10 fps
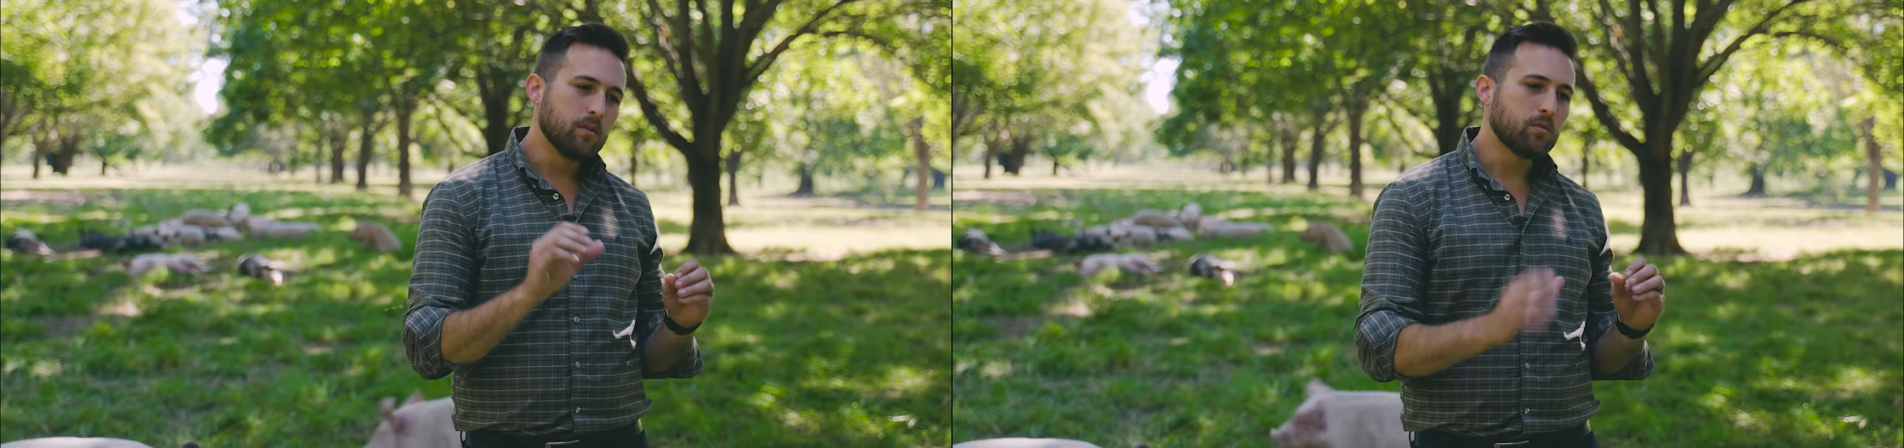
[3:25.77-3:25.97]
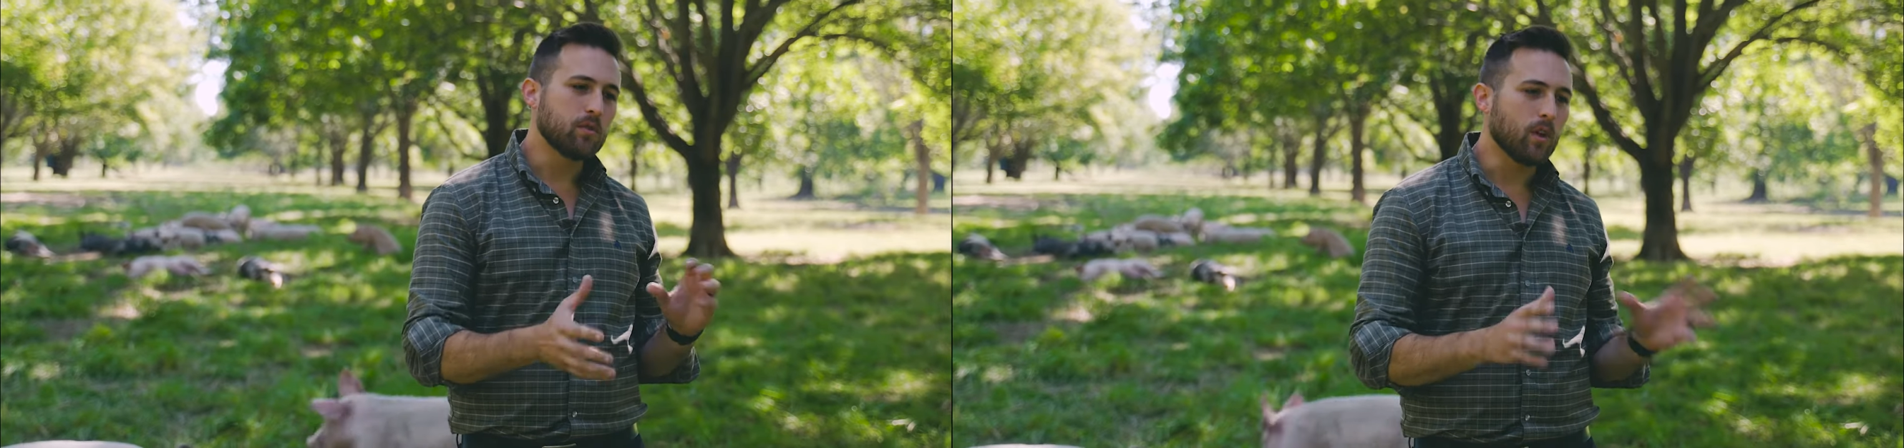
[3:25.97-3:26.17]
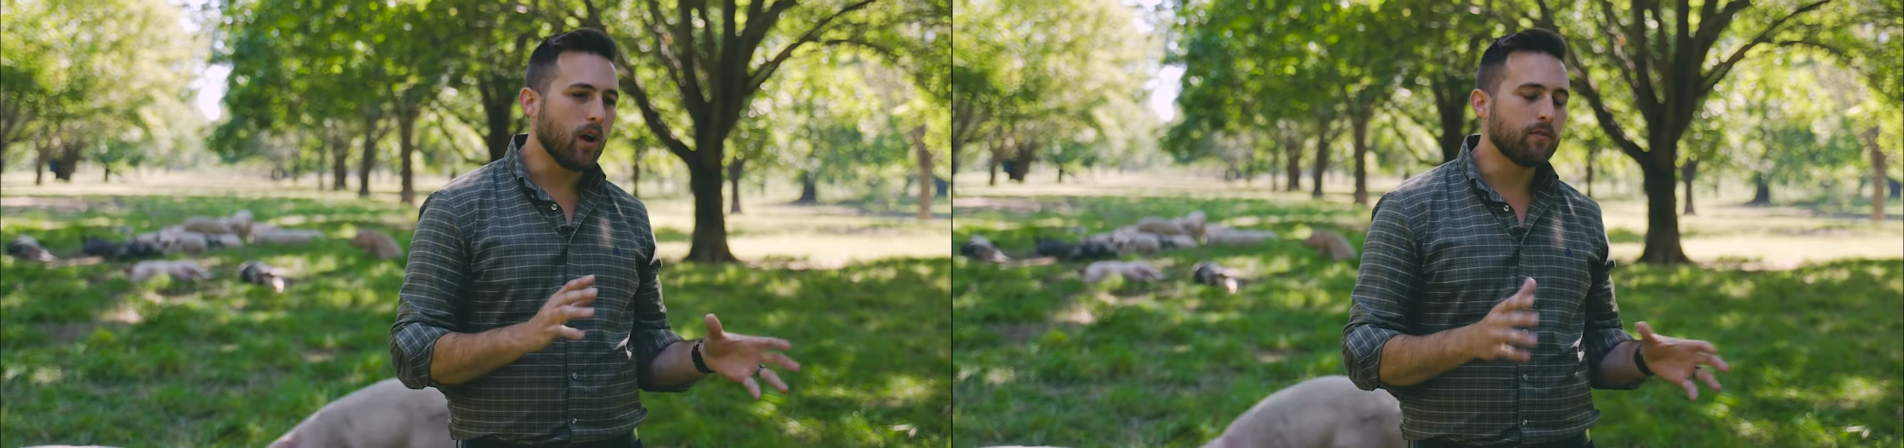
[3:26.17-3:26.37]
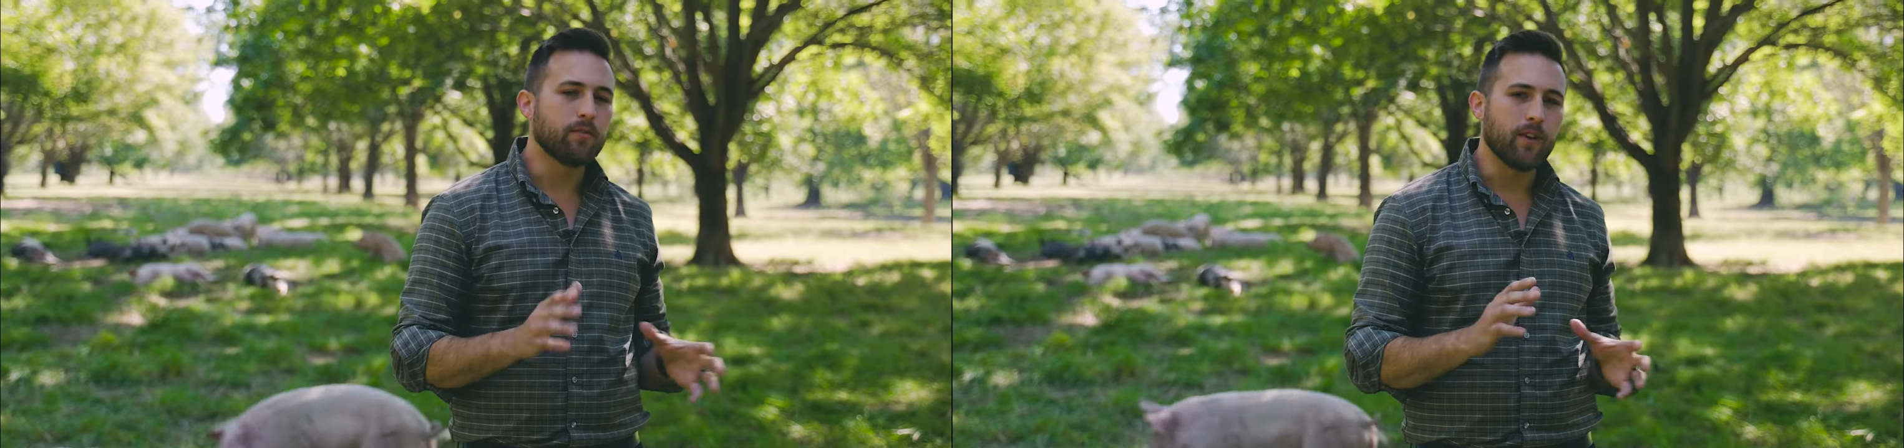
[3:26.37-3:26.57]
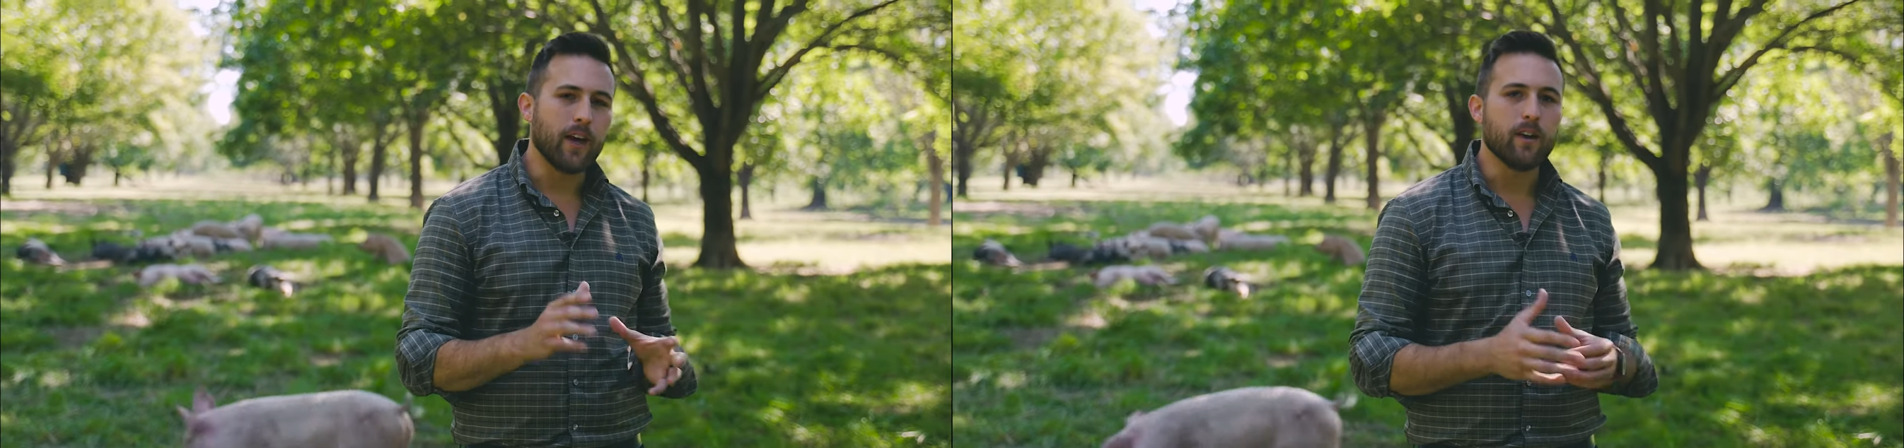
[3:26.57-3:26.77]
soft
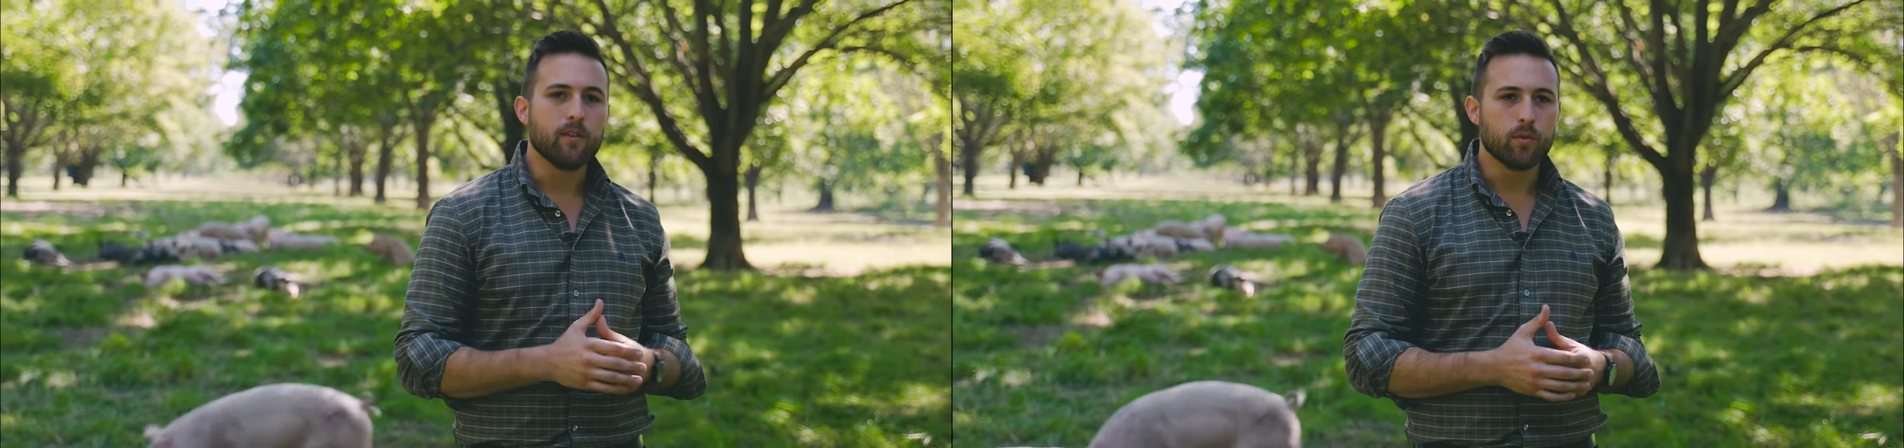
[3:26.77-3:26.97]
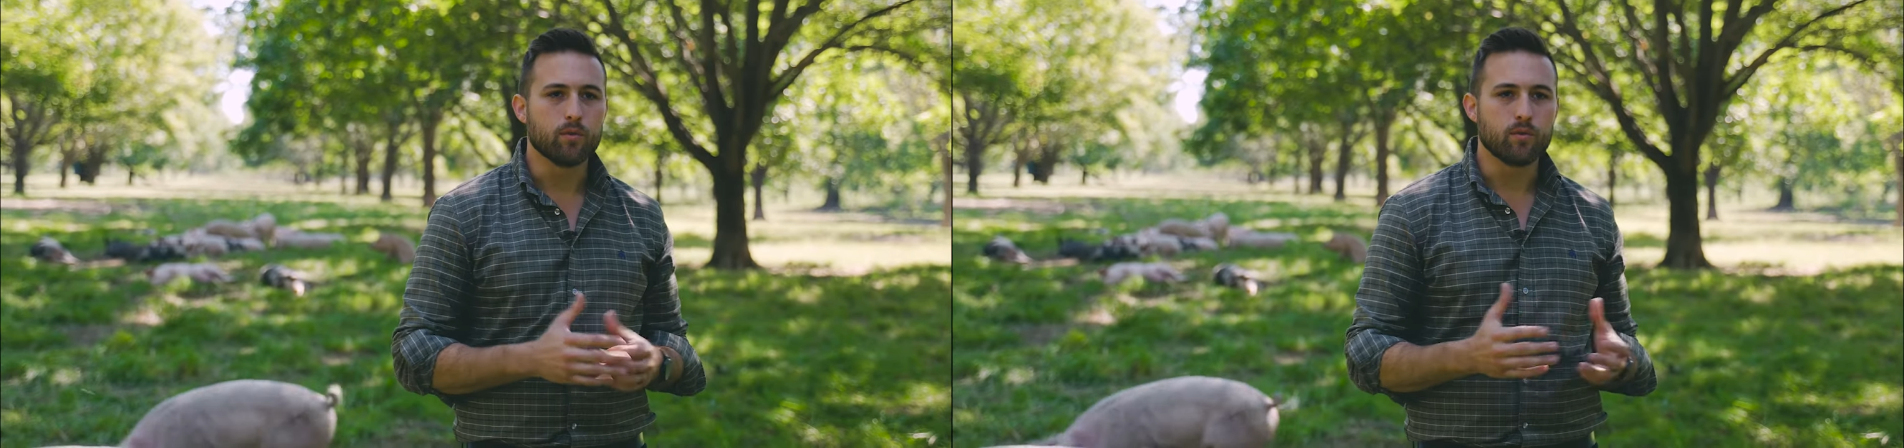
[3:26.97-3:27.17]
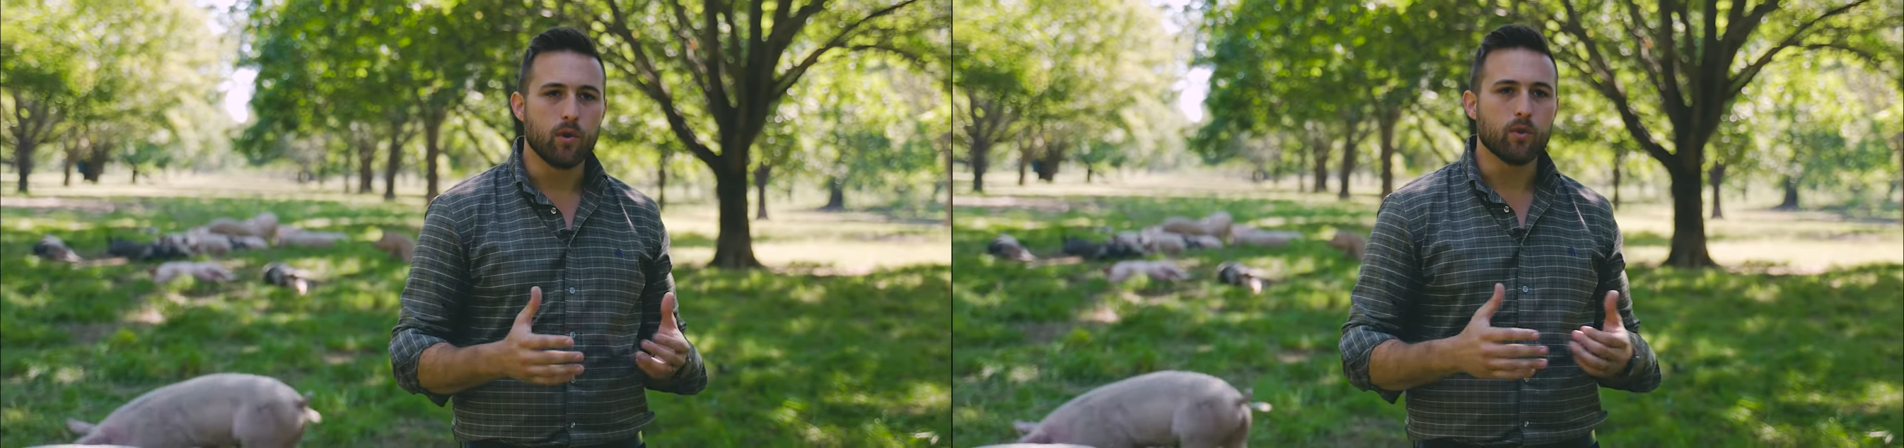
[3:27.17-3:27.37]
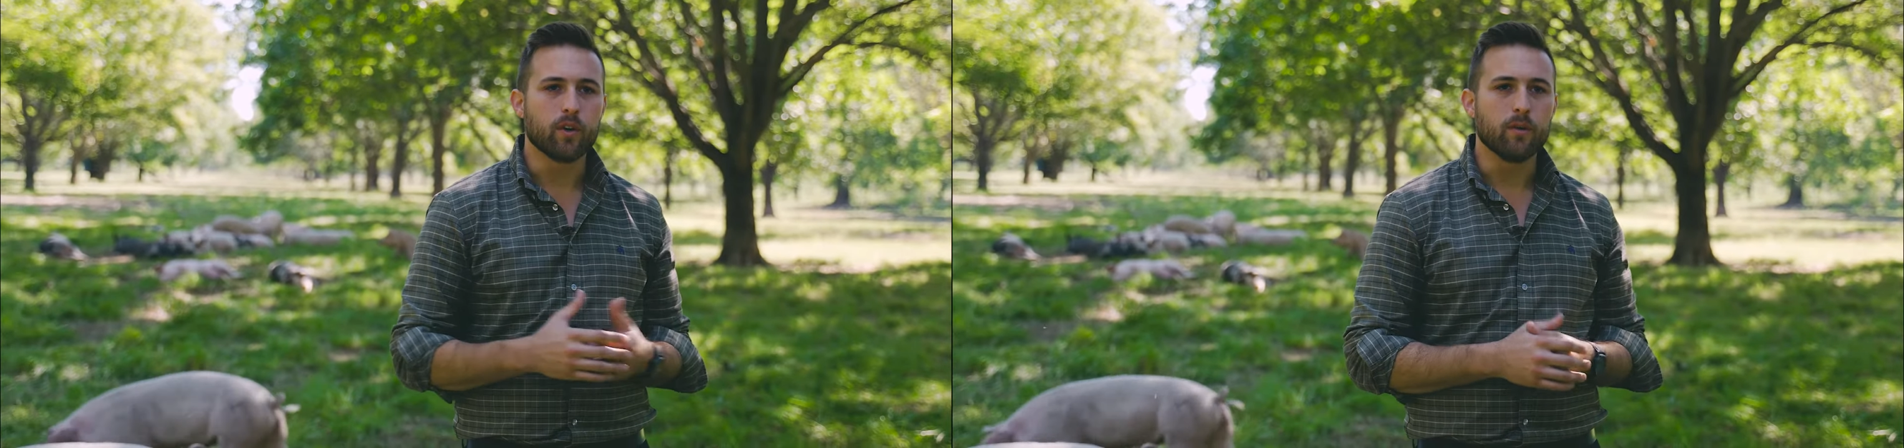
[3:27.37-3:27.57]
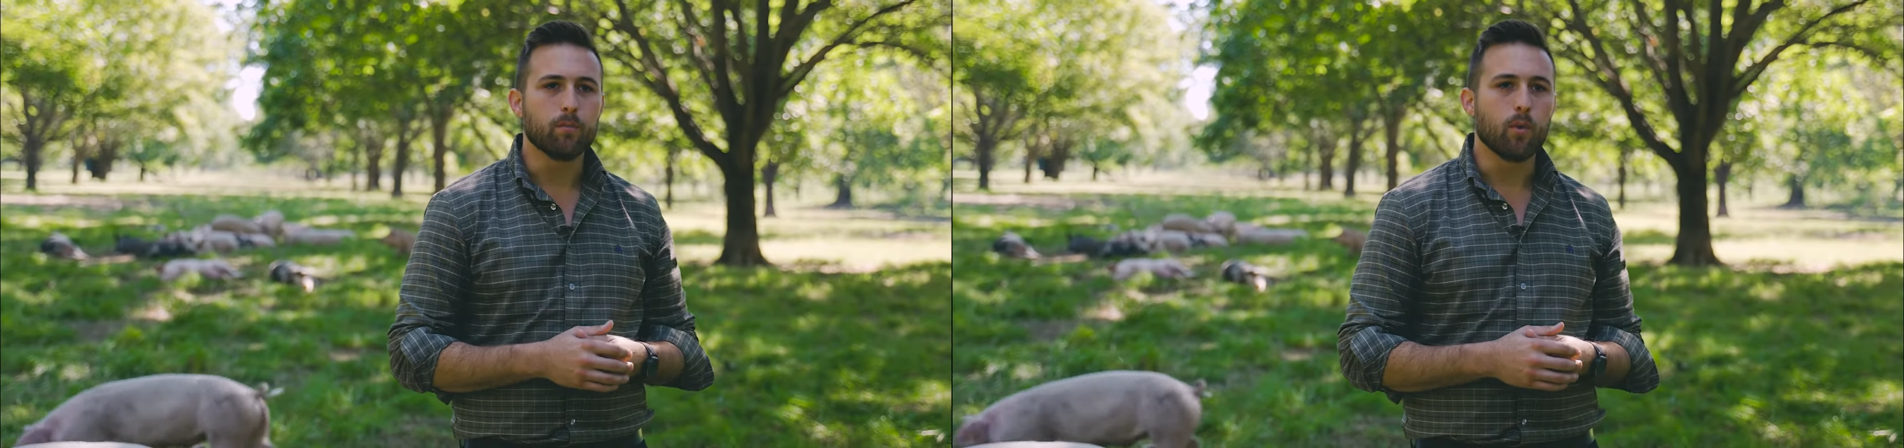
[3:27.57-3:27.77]
fat, which was
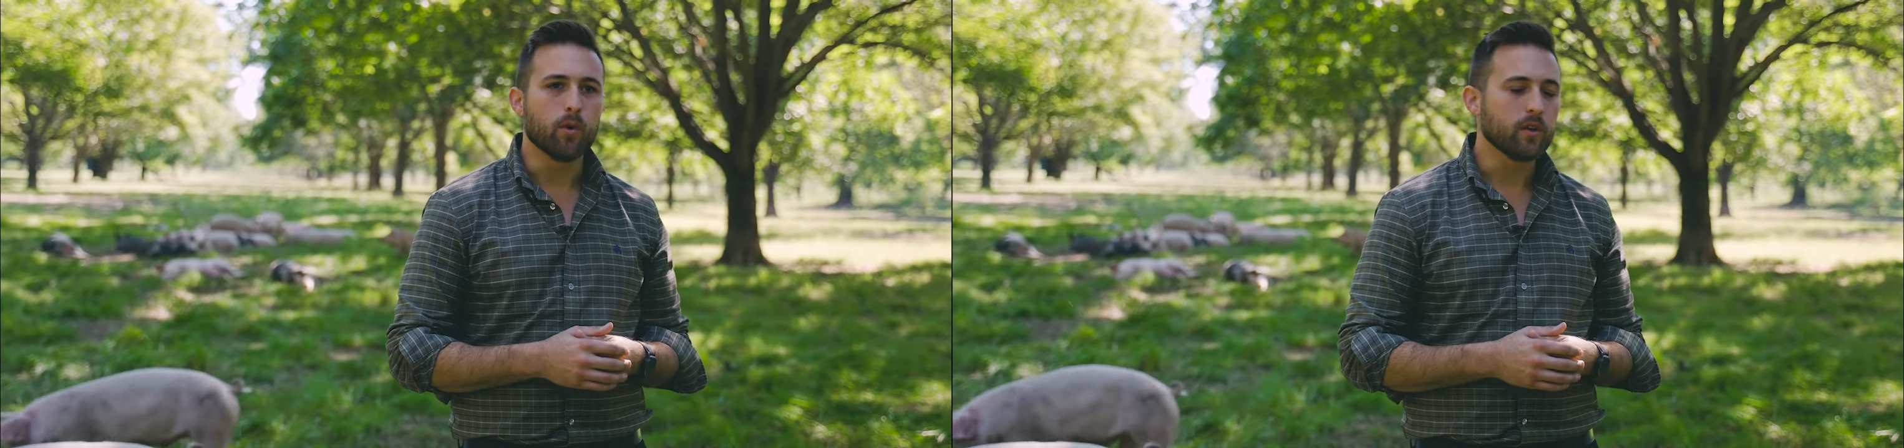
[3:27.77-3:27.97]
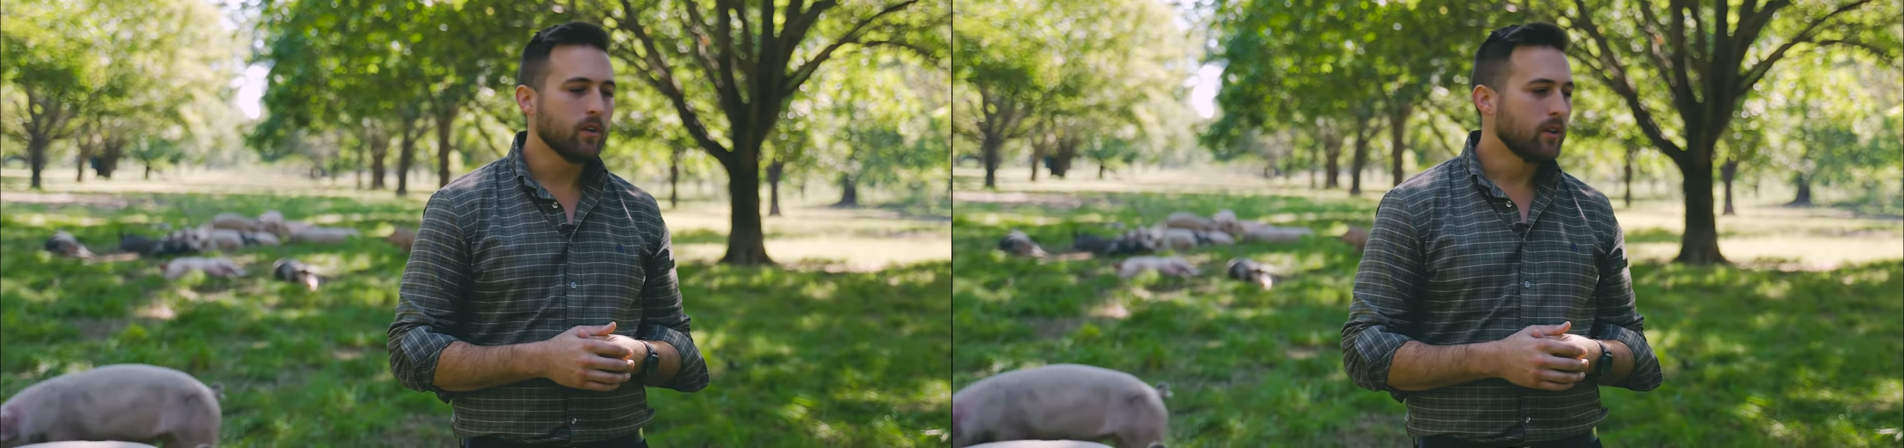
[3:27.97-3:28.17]
low-grade pork.